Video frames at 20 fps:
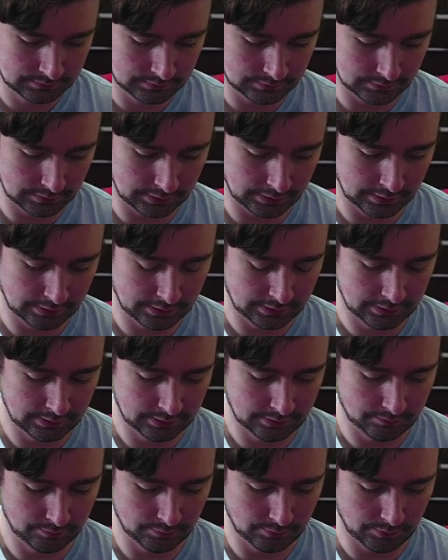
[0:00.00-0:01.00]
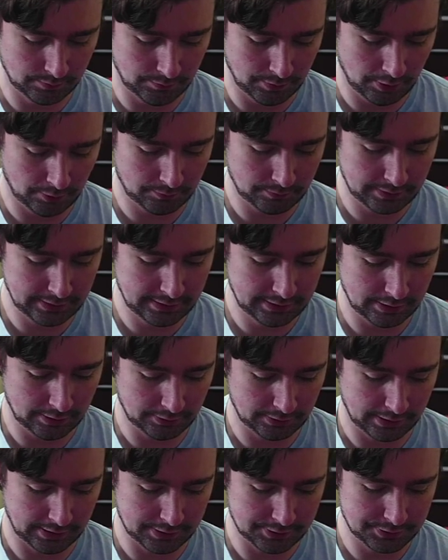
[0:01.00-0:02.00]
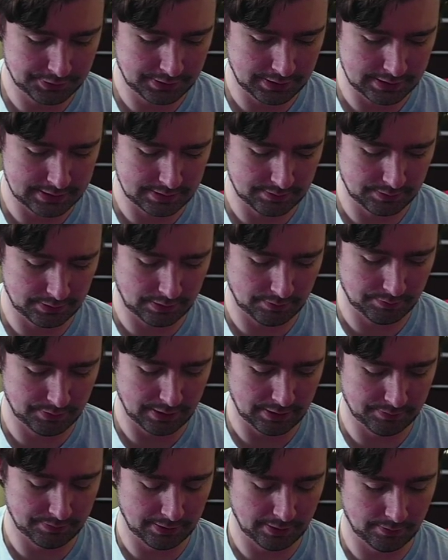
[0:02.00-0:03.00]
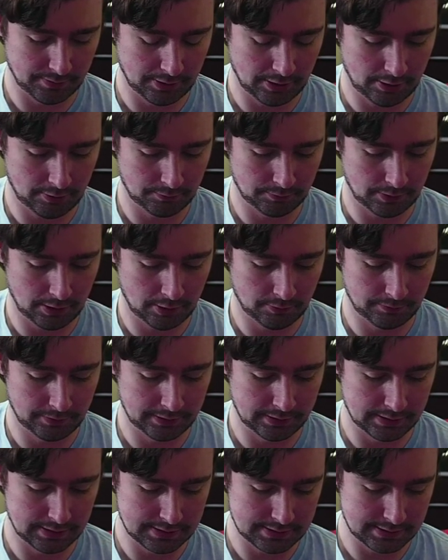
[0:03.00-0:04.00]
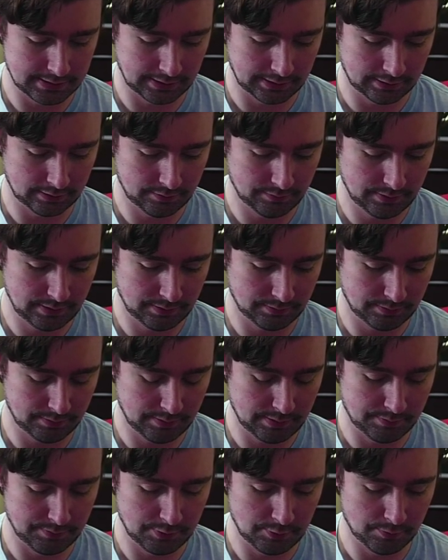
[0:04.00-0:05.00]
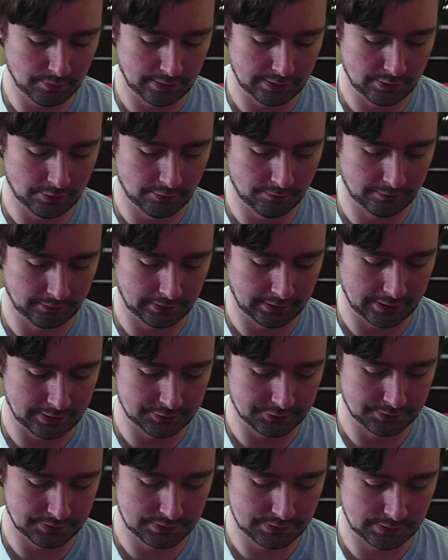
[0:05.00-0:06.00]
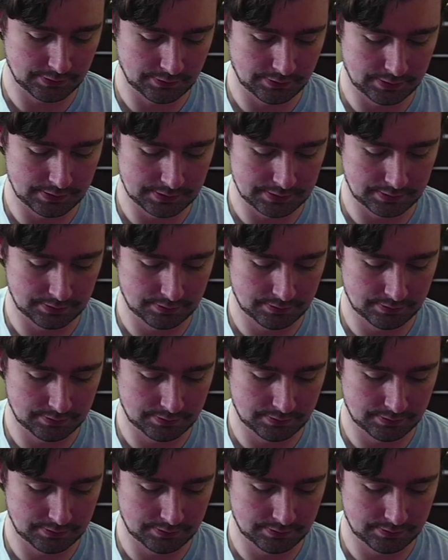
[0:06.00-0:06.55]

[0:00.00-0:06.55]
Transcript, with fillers: Um, I'll read, okay, I just got something on PayPal, but I'll, I'll read it in a second. Let me, let me mute my notifications so it doesn't